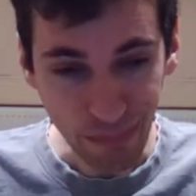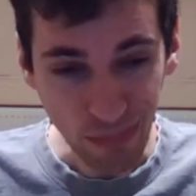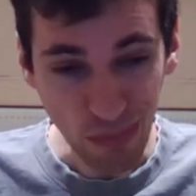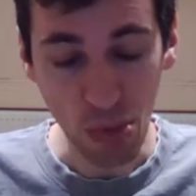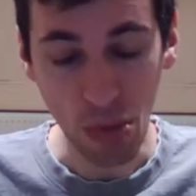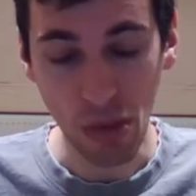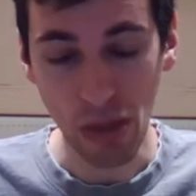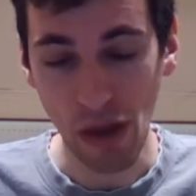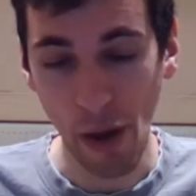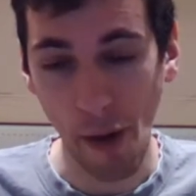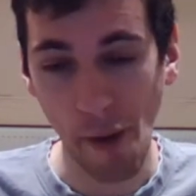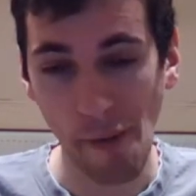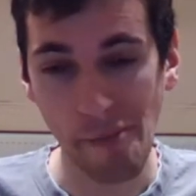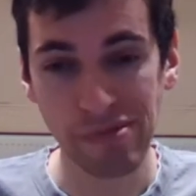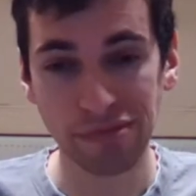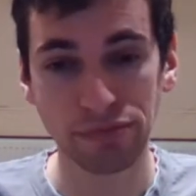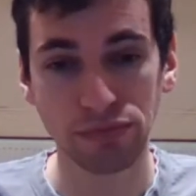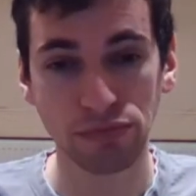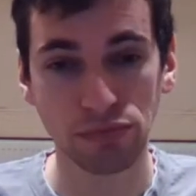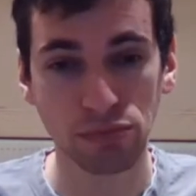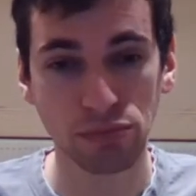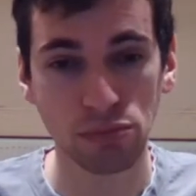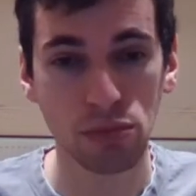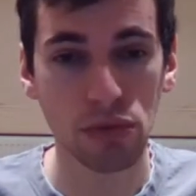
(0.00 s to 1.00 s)
no, he's
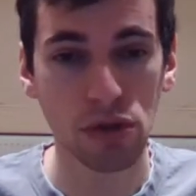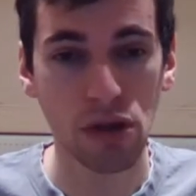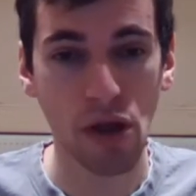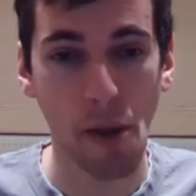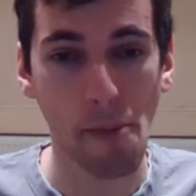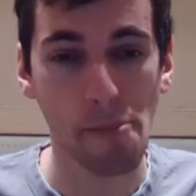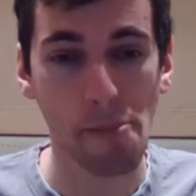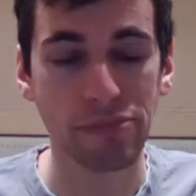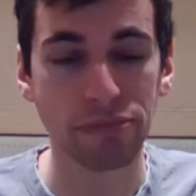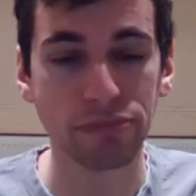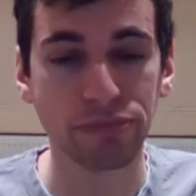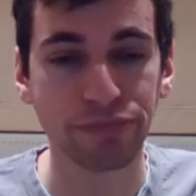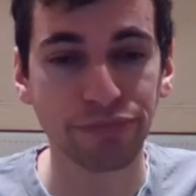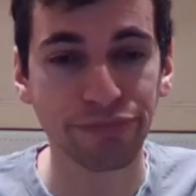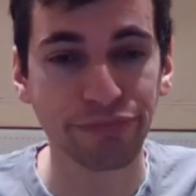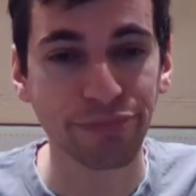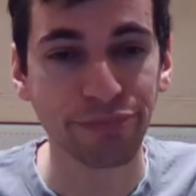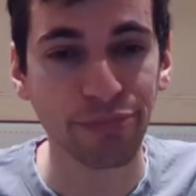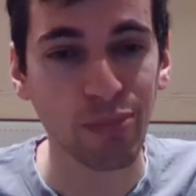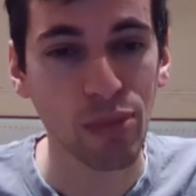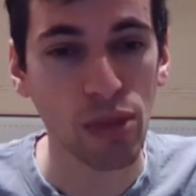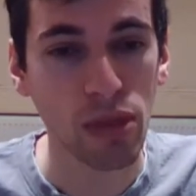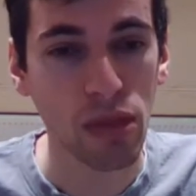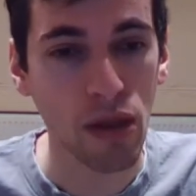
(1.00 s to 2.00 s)
enjoying it and
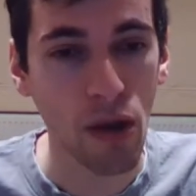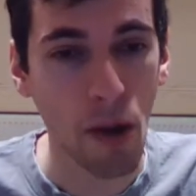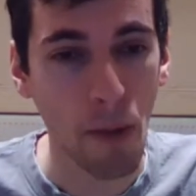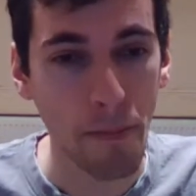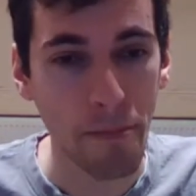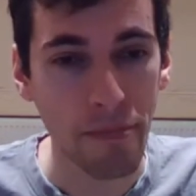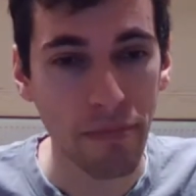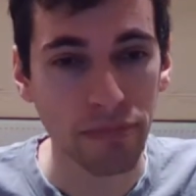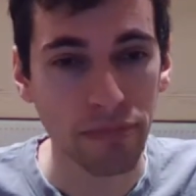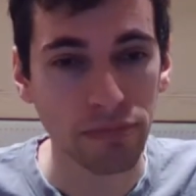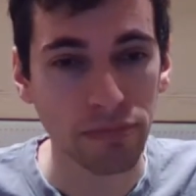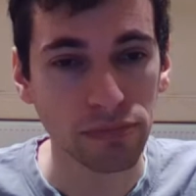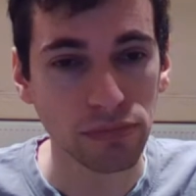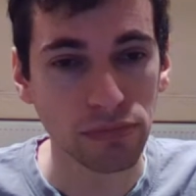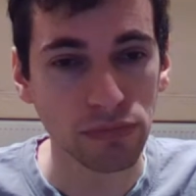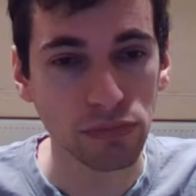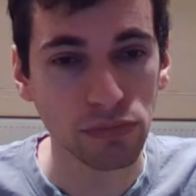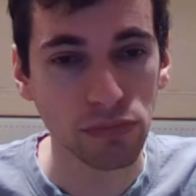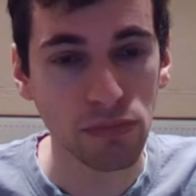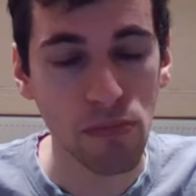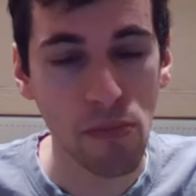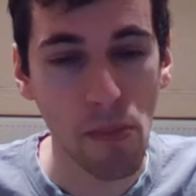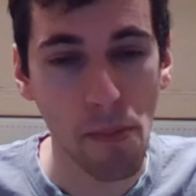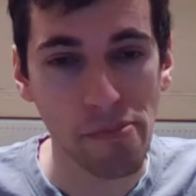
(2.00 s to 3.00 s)
he's
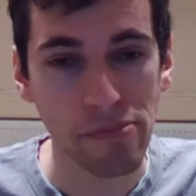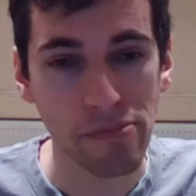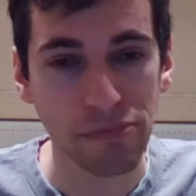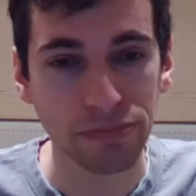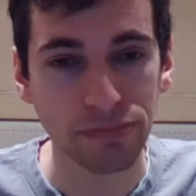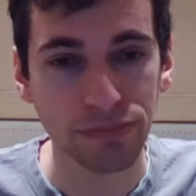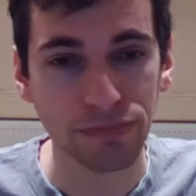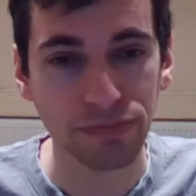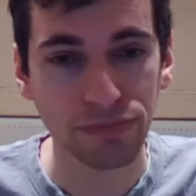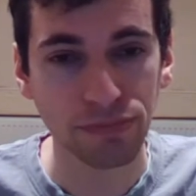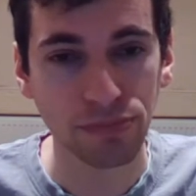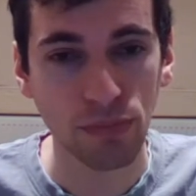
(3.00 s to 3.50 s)
getting through it.